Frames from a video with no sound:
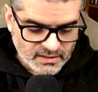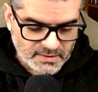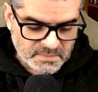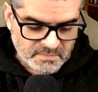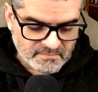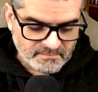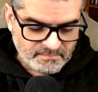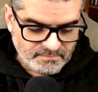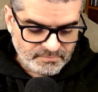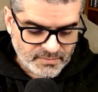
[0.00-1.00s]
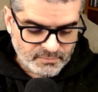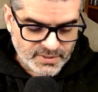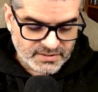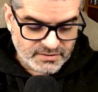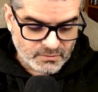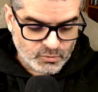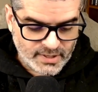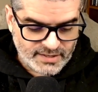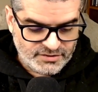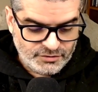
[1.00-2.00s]
Um, but
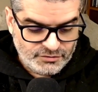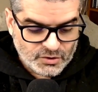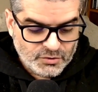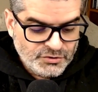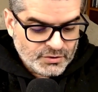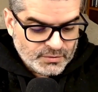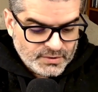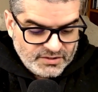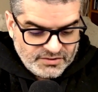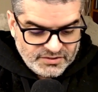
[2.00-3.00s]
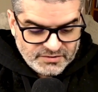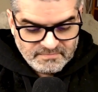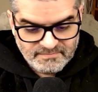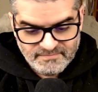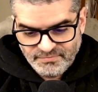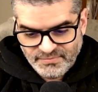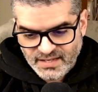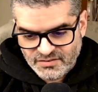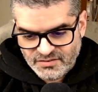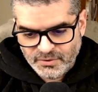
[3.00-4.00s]
what I just told you, it's
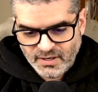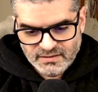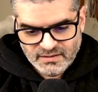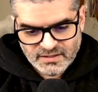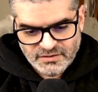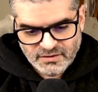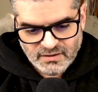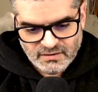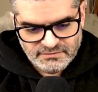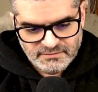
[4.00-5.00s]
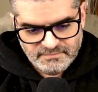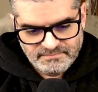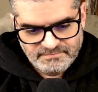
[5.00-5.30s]
it's the product of